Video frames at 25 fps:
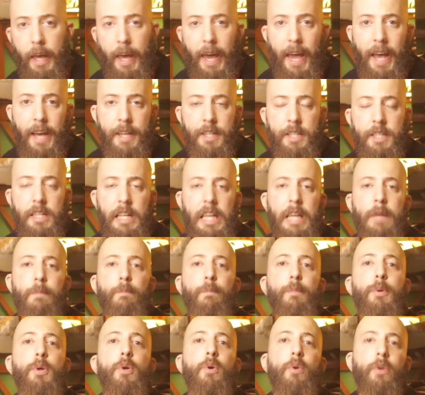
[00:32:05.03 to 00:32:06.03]
as
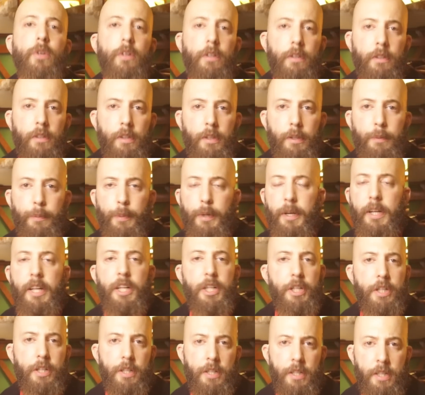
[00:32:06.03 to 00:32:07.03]
impure,
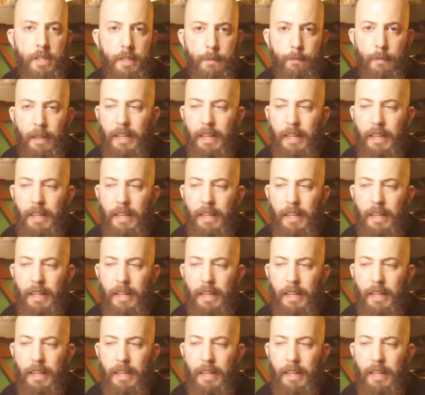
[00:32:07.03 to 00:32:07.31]
pernicious,